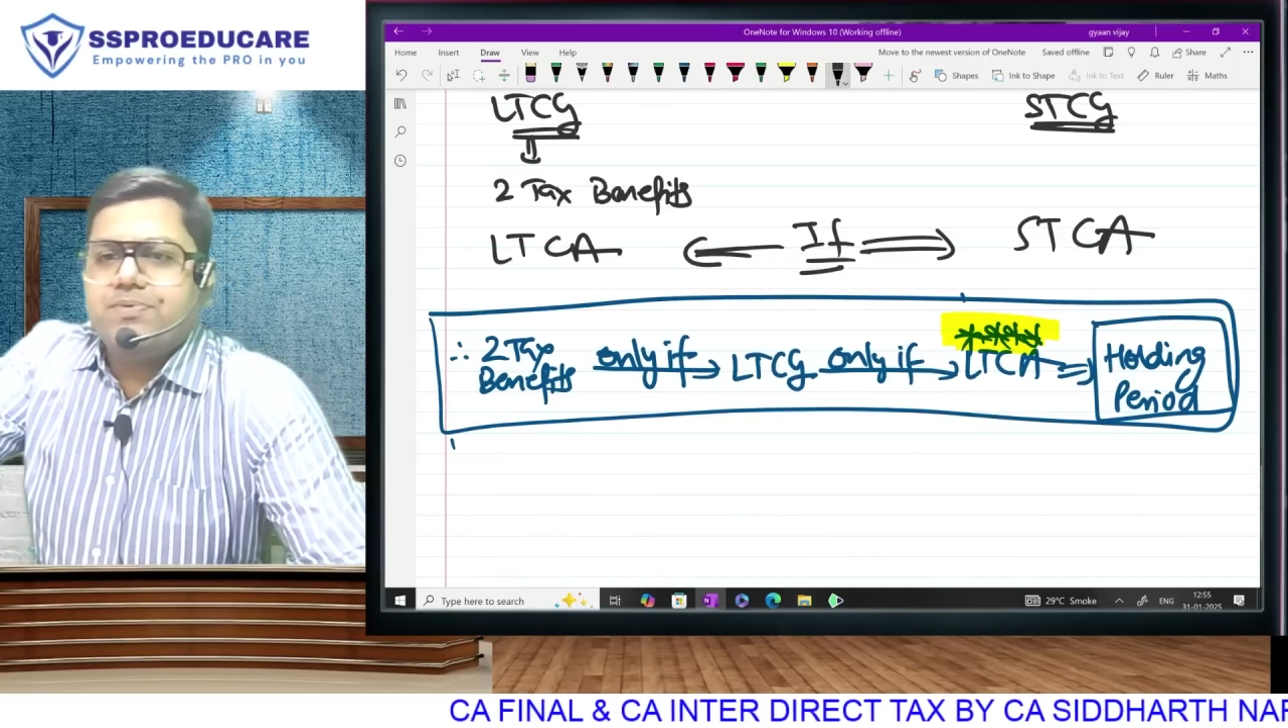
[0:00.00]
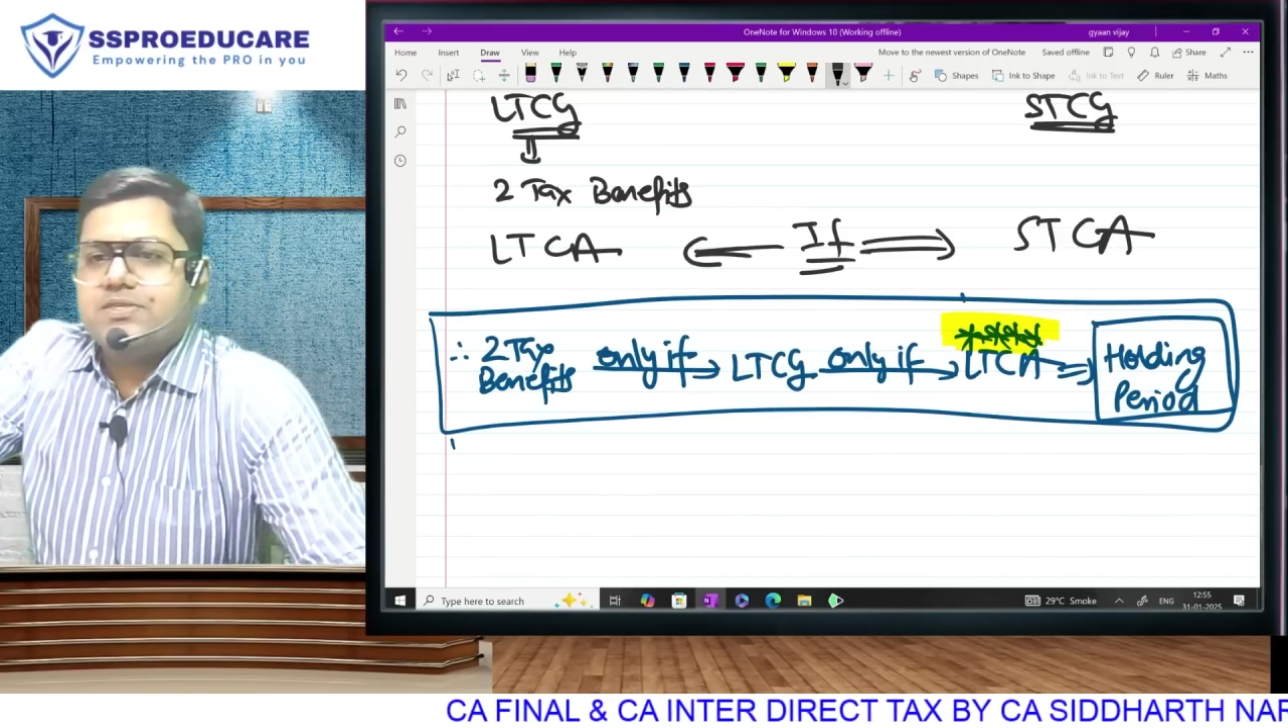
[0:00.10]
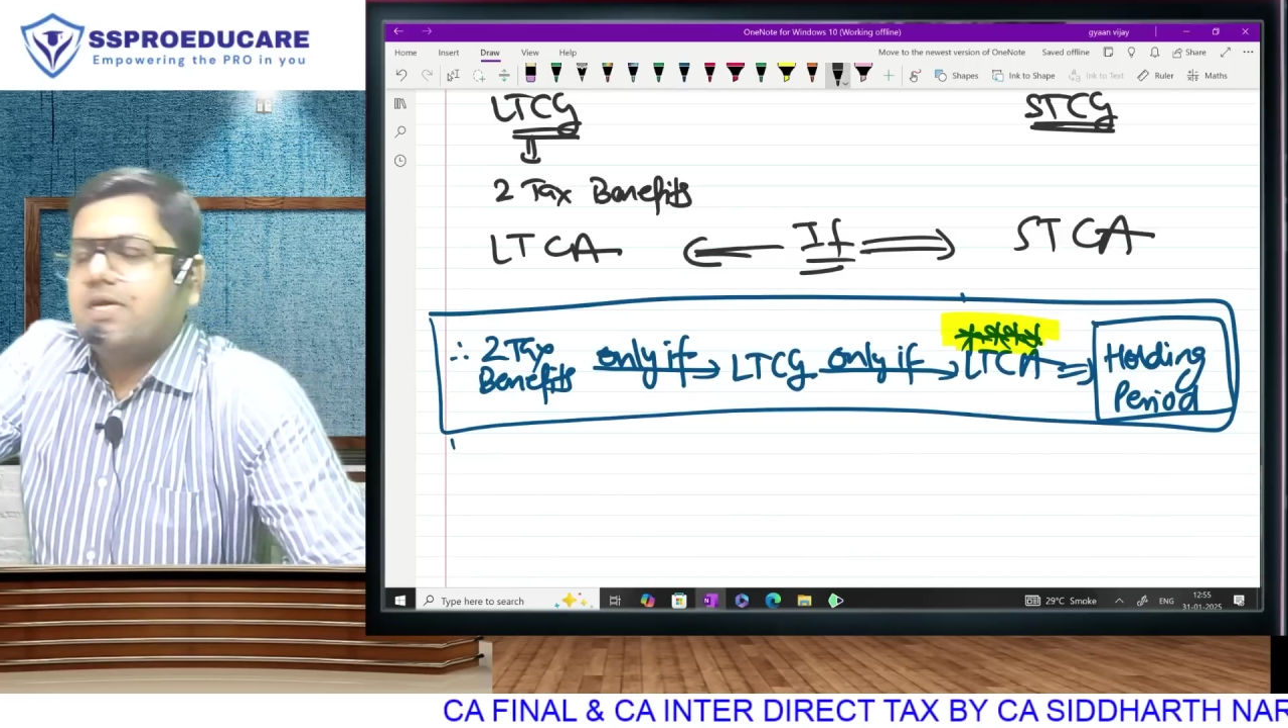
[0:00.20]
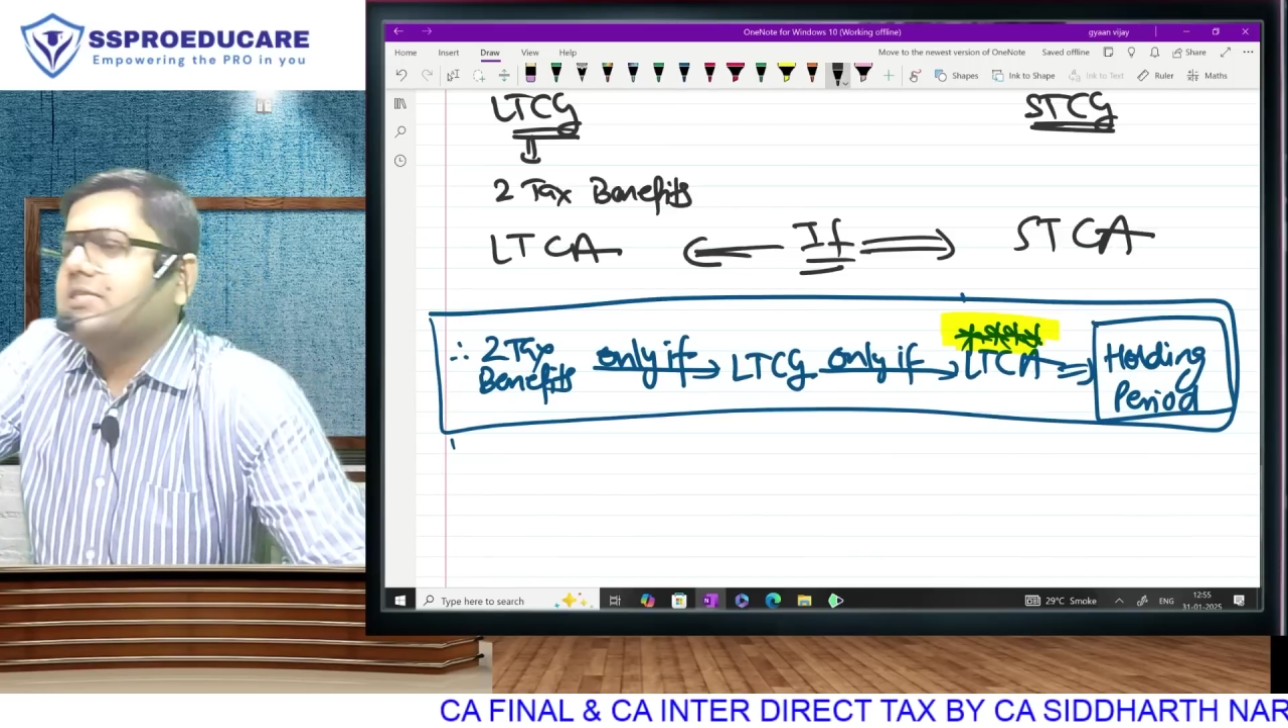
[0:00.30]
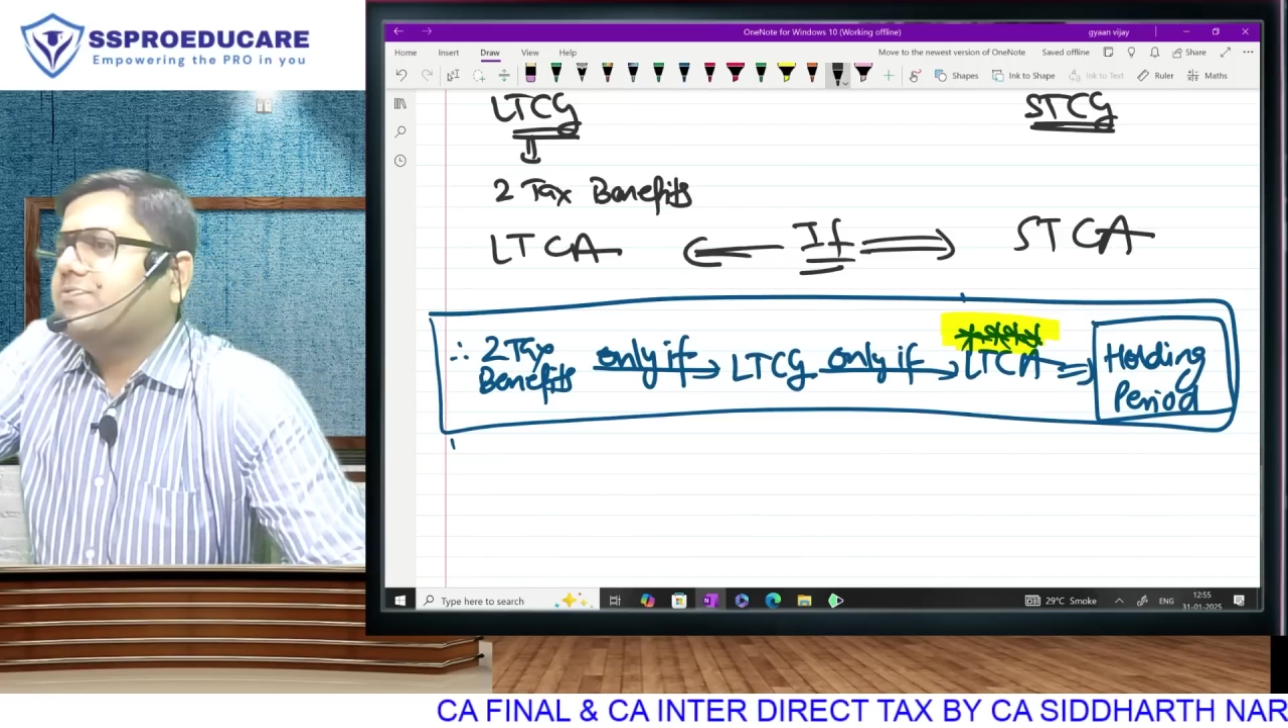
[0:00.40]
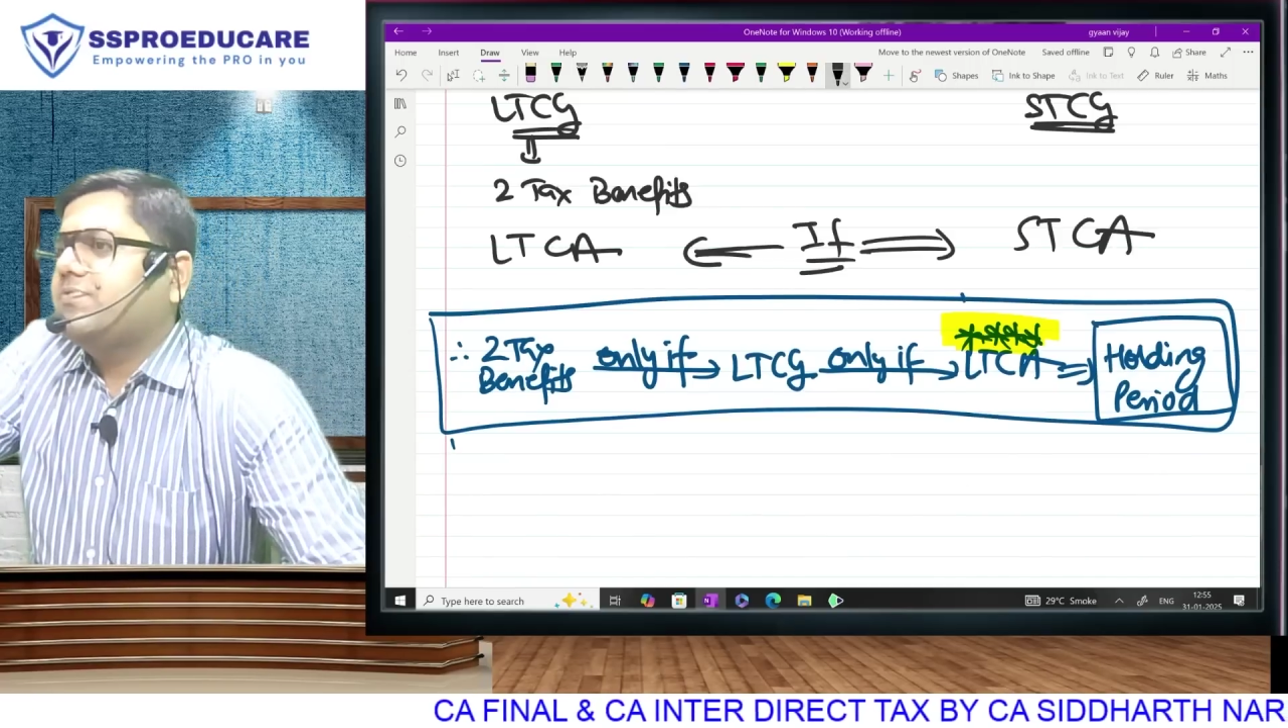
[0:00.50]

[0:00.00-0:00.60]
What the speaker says: precise,